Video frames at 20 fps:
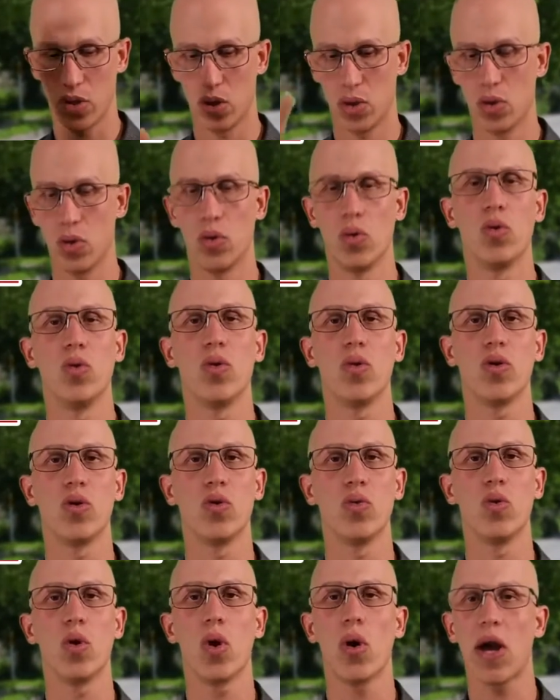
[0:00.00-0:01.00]
you,
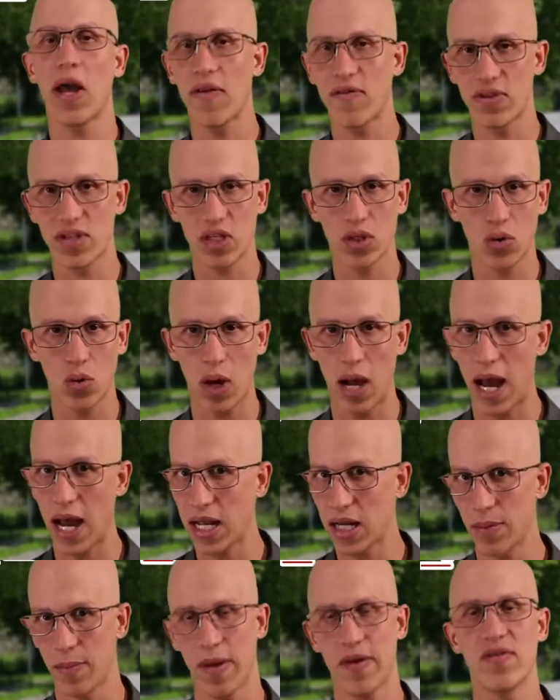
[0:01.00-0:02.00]
you know every single
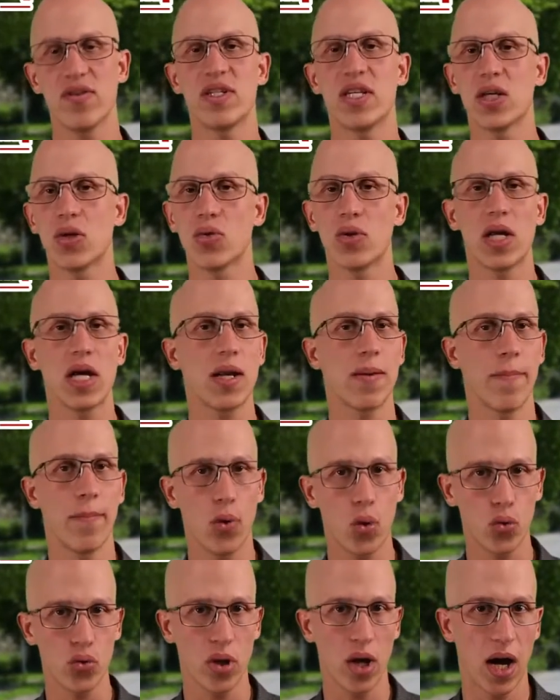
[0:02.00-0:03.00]
item, every single nut
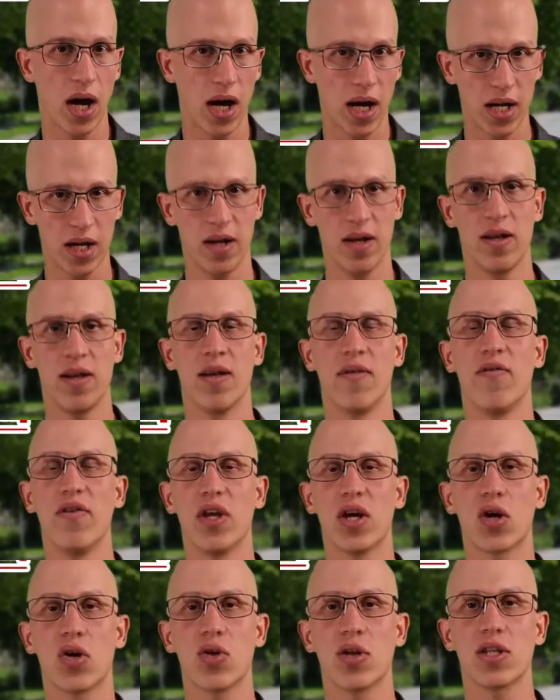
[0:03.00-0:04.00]
and bolt on the
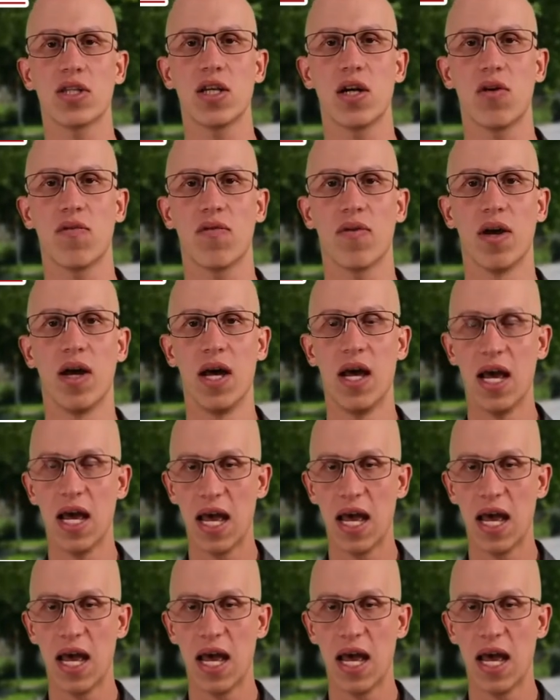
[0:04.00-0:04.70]
vehicle itself.